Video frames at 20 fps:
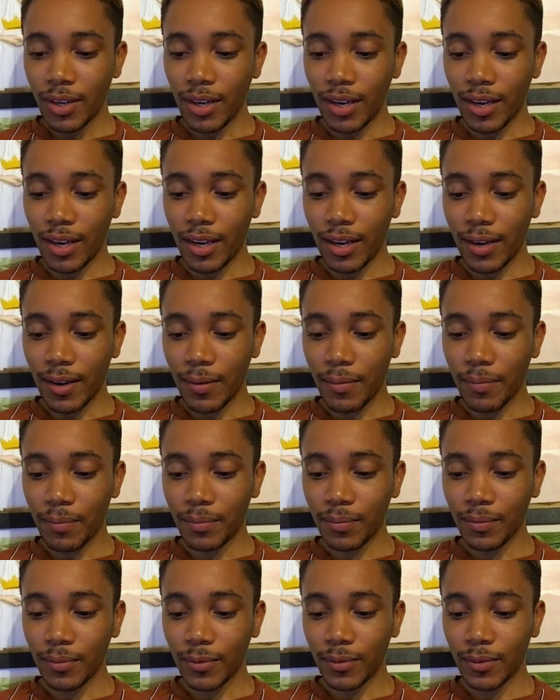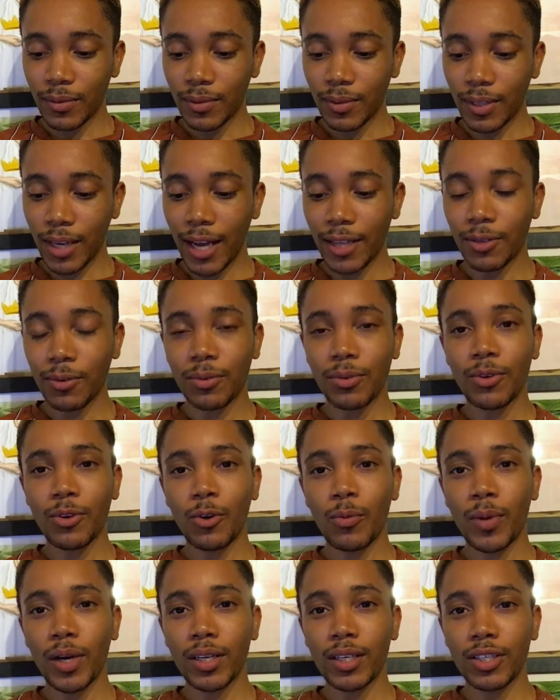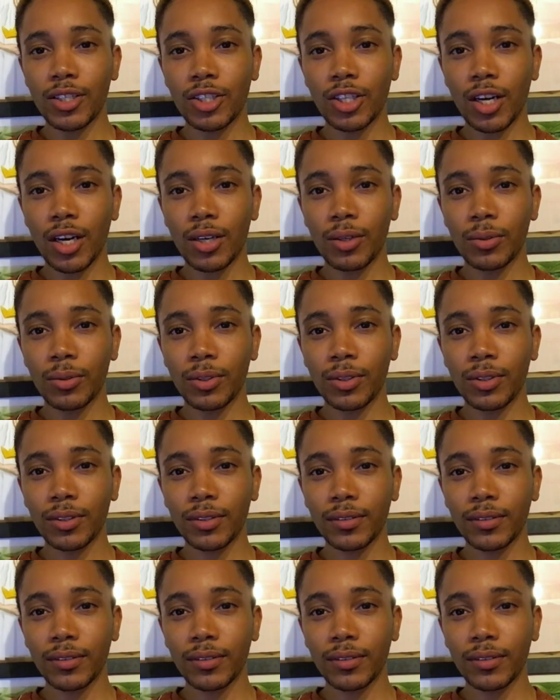titled Nobody's Child.